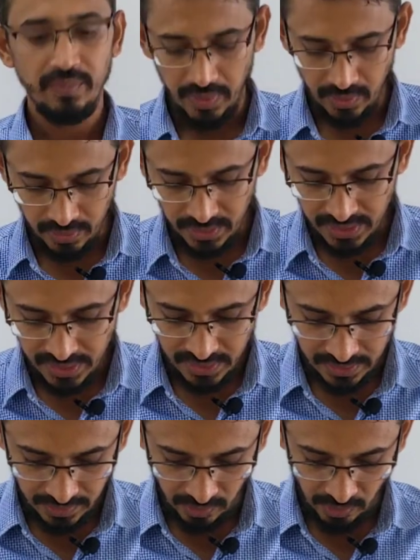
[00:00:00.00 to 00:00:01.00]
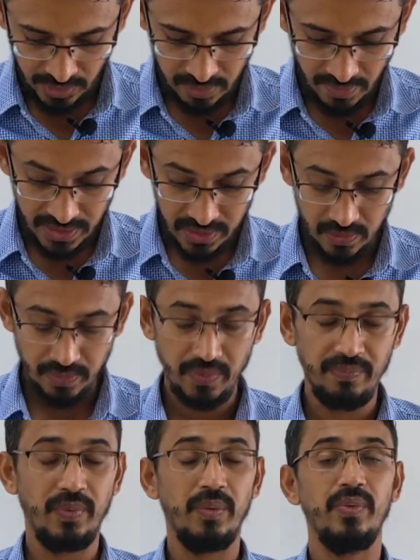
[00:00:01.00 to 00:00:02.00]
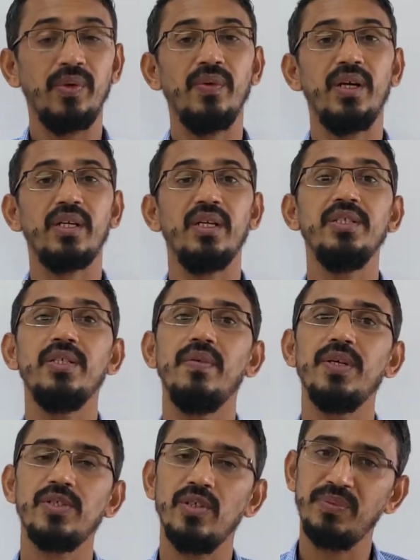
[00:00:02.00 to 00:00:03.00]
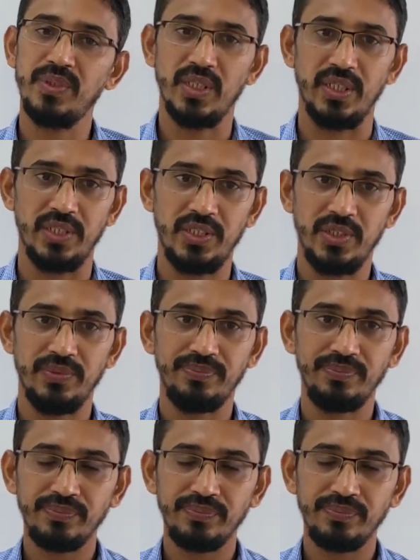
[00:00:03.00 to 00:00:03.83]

because this is law is based upon what? Conservation of charge.